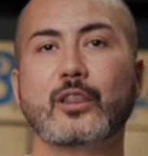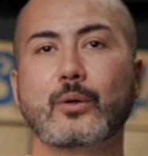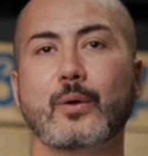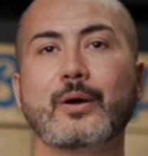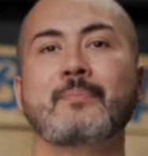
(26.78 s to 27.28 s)

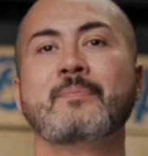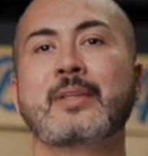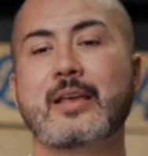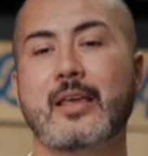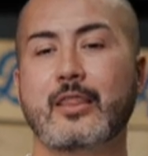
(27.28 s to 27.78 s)
thrower,
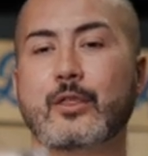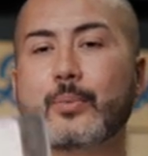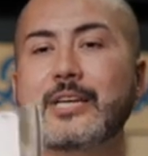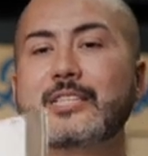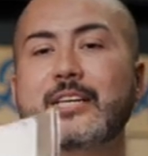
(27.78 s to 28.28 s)
the
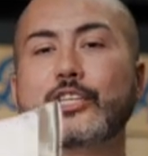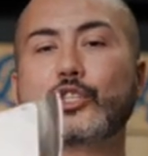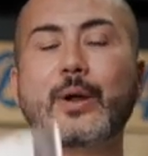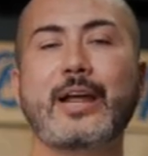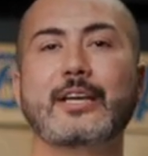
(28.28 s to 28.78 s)
reason it's
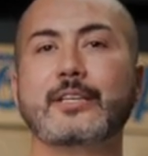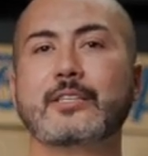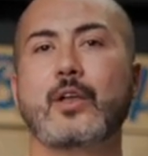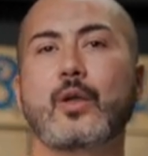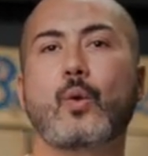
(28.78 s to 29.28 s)
great is
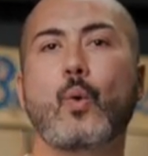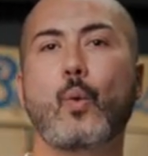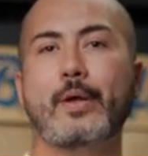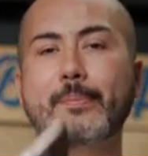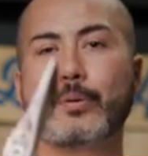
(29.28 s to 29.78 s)

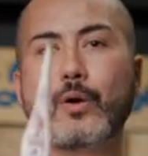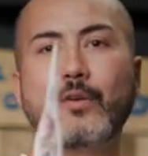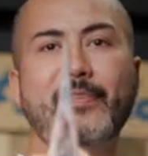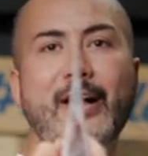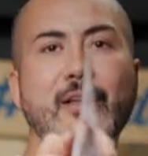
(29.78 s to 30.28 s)
we
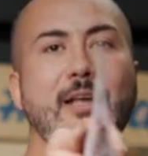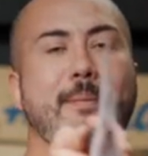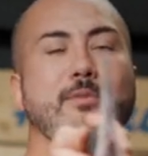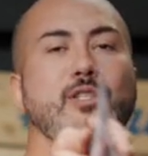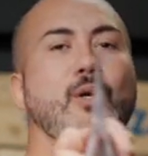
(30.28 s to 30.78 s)
profiled
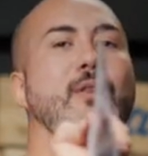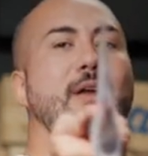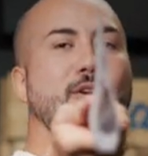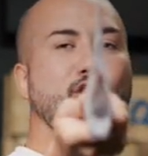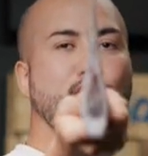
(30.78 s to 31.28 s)
them so
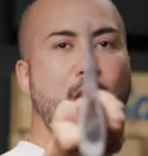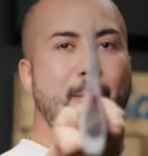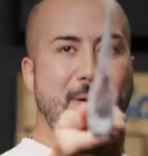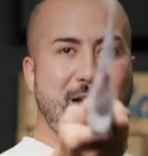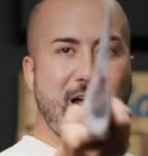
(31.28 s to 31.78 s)
they're
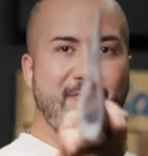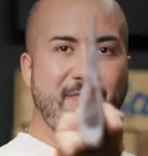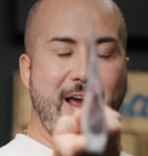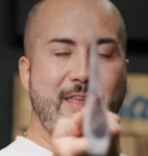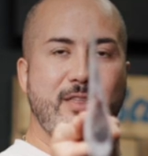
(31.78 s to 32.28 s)
sharp
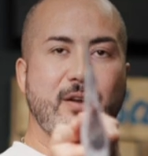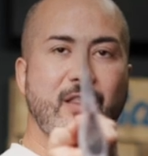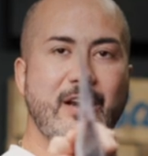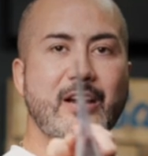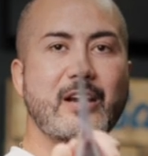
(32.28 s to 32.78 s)
enough and they're
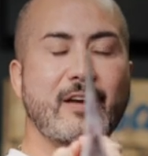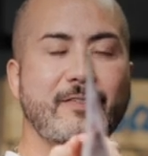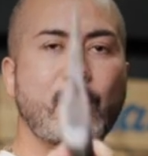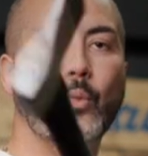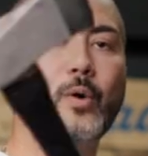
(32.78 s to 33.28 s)
thin
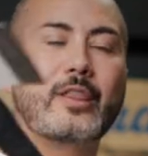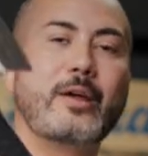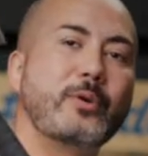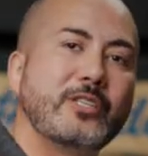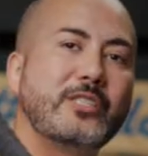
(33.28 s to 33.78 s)
enough where they
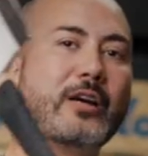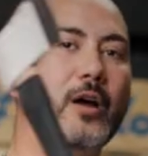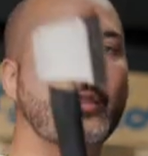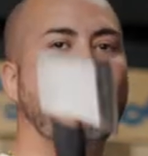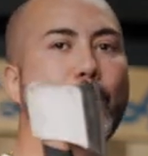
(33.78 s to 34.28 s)
will stick
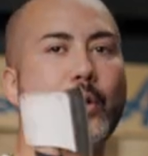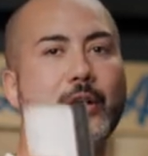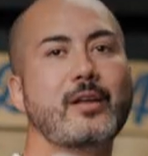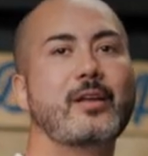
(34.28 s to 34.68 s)
on the board.